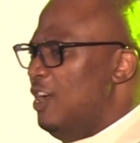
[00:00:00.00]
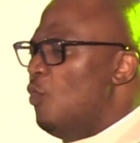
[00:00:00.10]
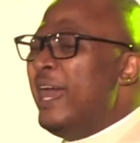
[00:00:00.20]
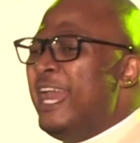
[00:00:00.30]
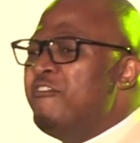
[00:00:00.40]

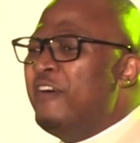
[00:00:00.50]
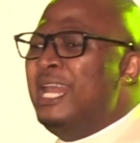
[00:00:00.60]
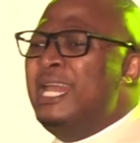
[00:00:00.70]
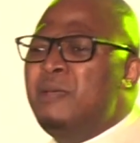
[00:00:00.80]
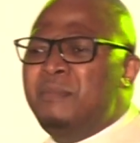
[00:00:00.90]
Whatever
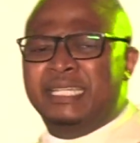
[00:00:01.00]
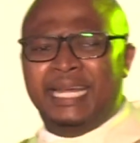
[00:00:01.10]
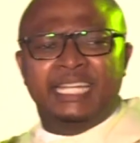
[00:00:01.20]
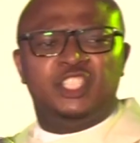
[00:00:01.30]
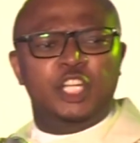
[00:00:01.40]

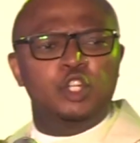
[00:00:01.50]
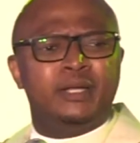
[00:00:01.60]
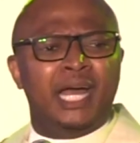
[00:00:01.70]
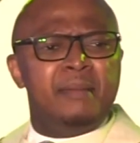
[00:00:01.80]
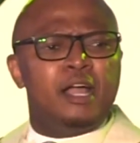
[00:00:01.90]
limitation
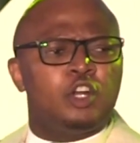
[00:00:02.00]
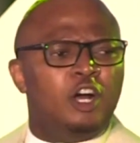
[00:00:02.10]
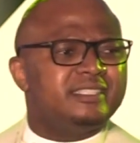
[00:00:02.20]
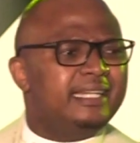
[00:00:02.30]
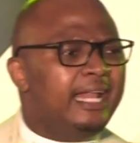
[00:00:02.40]
you come
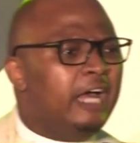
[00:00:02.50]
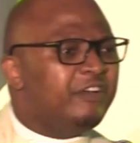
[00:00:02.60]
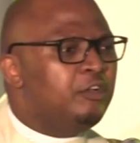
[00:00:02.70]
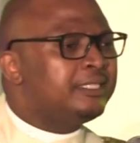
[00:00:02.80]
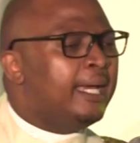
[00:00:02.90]
across in life,
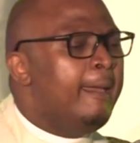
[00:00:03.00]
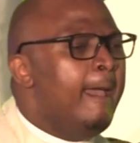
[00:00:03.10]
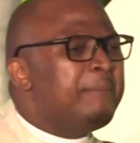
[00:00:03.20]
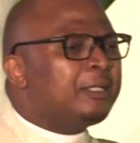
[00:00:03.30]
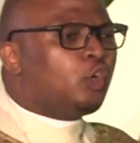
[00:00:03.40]
and you say,
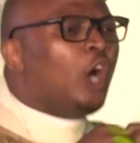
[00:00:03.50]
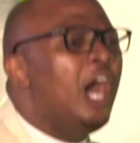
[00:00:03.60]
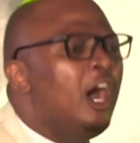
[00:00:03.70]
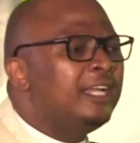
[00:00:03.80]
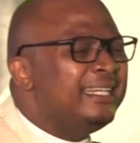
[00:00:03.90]
but
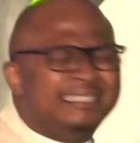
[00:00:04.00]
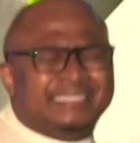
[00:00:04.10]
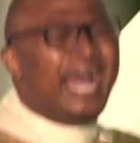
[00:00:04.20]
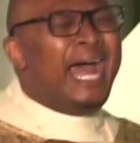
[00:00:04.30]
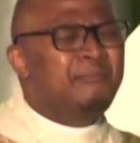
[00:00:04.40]
God is
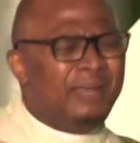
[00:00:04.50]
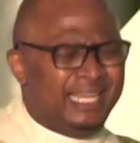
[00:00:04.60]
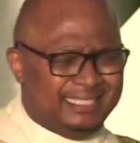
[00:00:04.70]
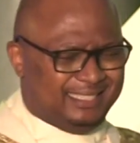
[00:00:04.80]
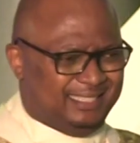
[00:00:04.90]

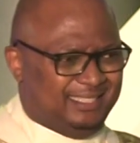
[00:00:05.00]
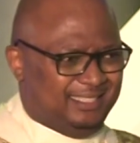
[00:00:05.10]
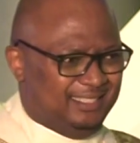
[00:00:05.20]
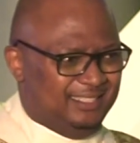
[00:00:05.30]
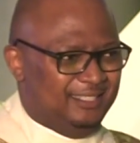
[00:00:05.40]

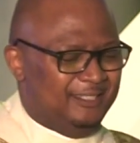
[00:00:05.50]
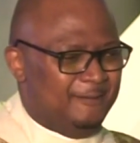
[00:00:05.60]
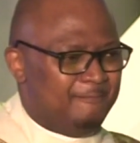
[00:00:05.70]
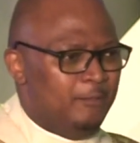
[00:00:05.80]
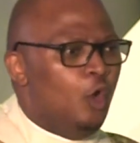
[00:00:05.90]
timeless.
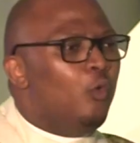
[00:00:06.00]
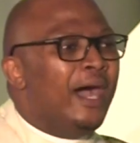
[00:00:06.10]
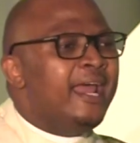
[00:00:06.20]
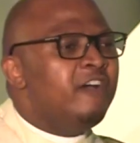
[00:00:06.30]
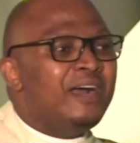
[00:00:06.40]

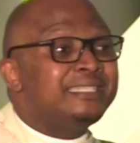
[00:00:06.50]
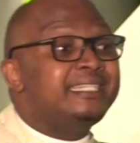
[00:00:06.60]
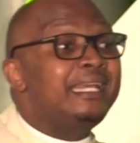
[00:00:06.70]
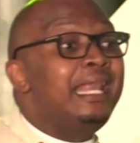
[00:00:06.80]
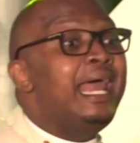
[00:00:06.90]
Whatever
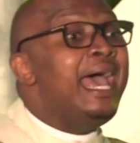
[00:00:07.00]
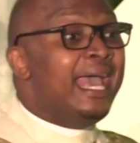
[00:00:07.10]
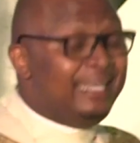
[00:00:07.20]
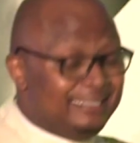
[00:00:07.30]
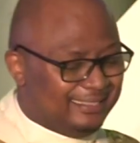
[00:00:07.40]

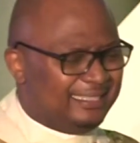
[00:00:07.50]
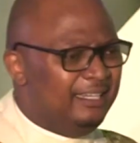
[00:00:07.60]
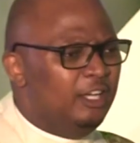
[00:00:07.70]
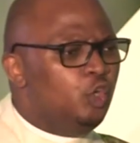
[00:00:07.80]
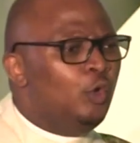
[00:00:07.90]
delays
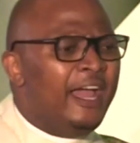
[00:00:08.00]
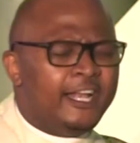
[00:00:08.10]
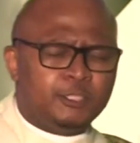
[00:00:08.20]
you are